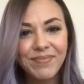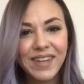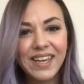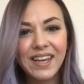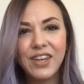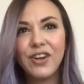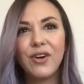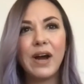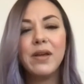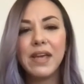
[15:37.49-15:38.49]
Like,
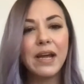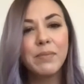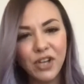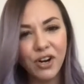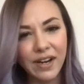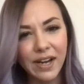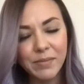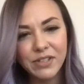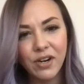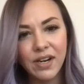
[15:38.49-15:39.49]
I'm
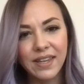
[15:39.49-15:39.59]
sorry